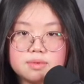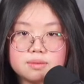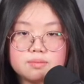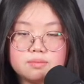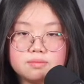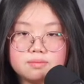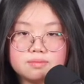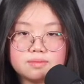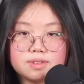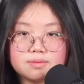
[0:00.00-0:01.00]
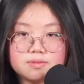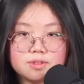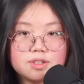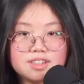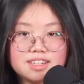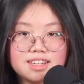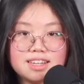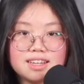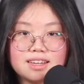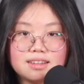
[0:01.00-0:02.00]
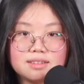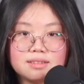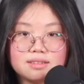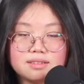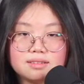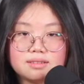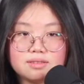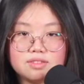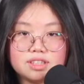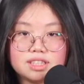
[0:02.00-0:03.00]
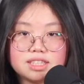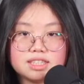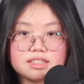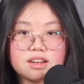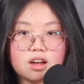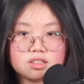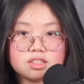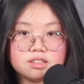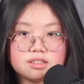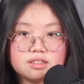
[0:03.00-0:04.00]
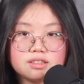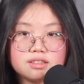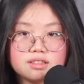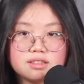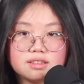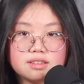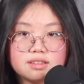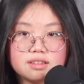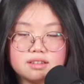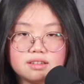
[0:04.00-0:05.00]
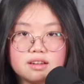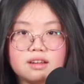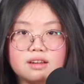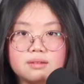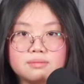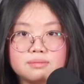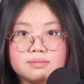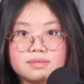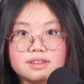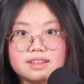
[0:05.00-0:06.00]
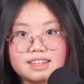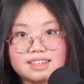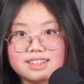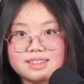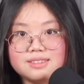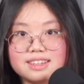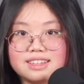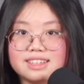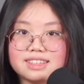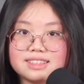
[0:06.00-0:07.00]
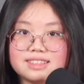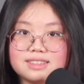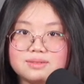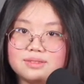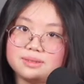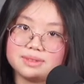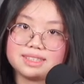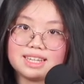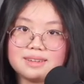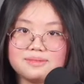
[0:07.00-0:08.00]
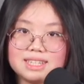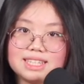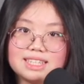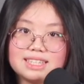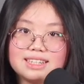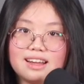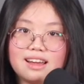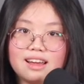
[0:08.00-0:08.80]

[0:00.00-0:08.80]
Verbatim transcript: it makes food and release oxygen. Um, thank you, and next will be David.